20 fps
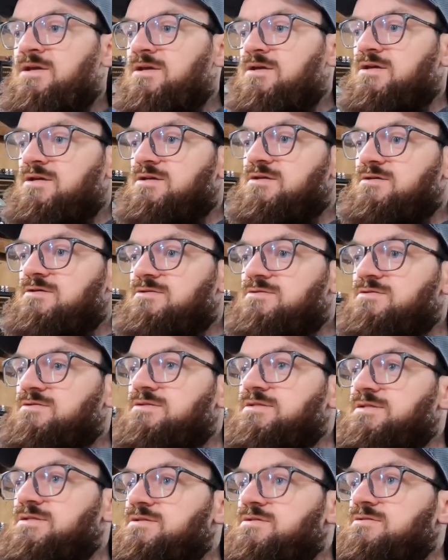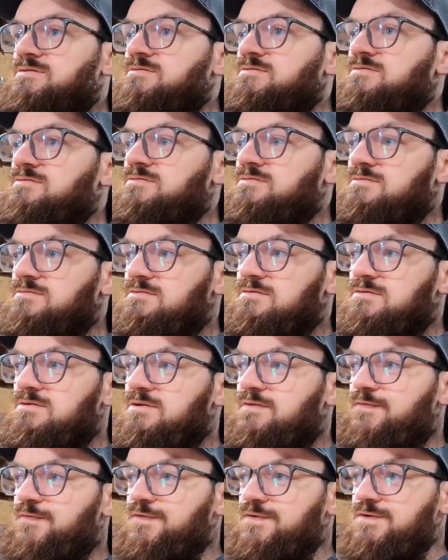and
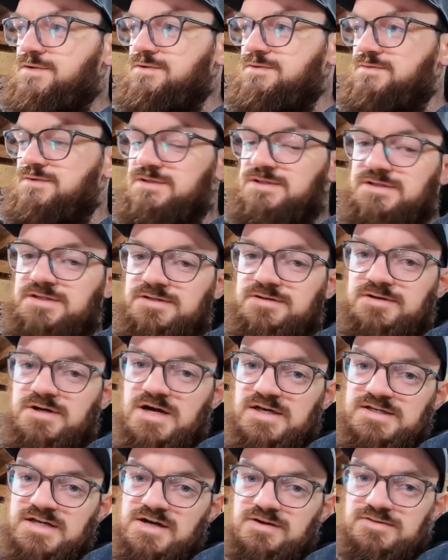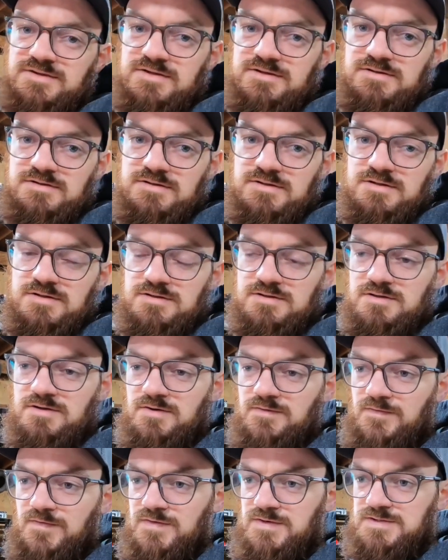hopefully we see you guys out there, and
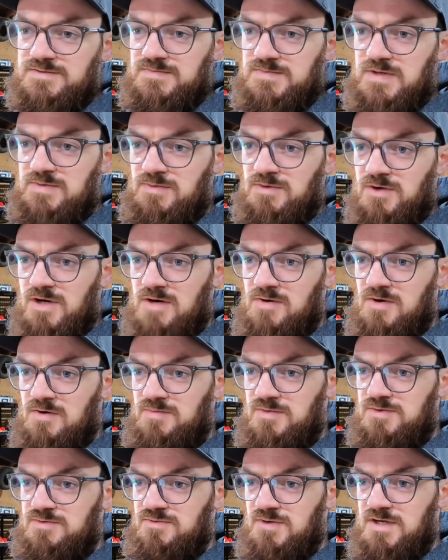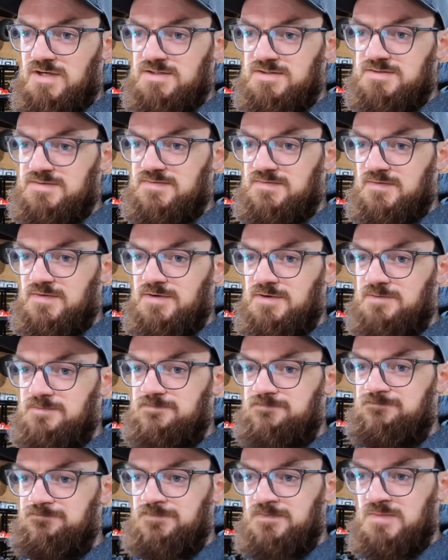hopefully some people come up and race
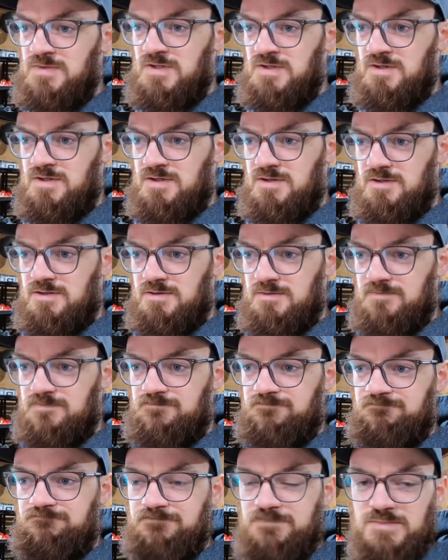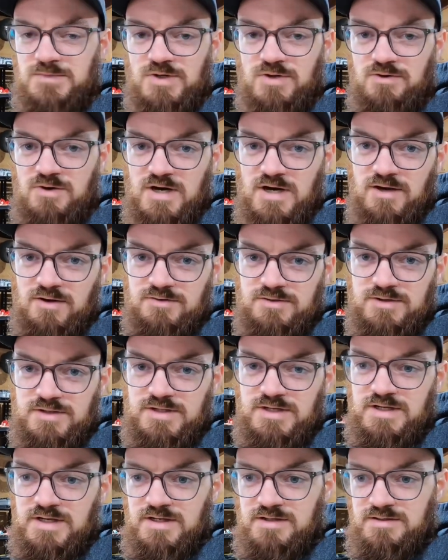from Ohio and
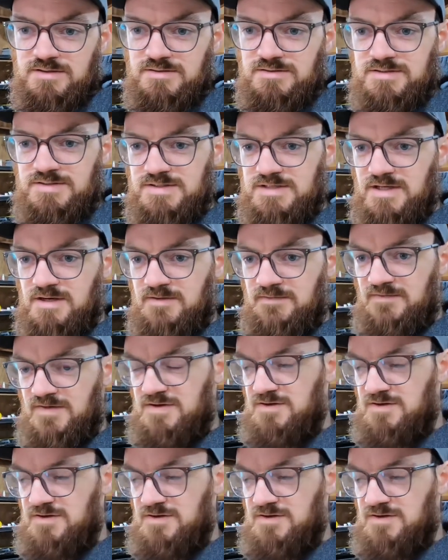Indiana and stuff. I